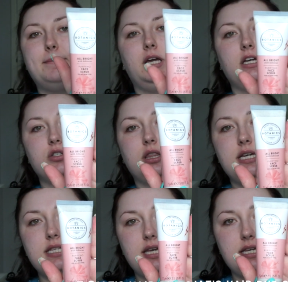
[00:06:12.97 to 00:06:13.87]
But yeah, so
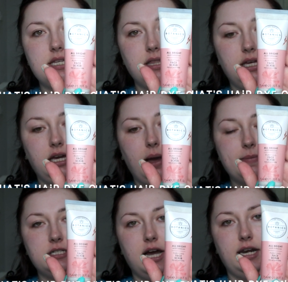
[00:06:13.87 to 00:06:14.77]
this is the
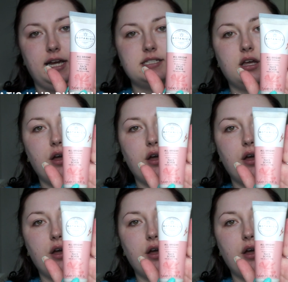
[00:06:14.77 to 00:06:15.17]
Botanics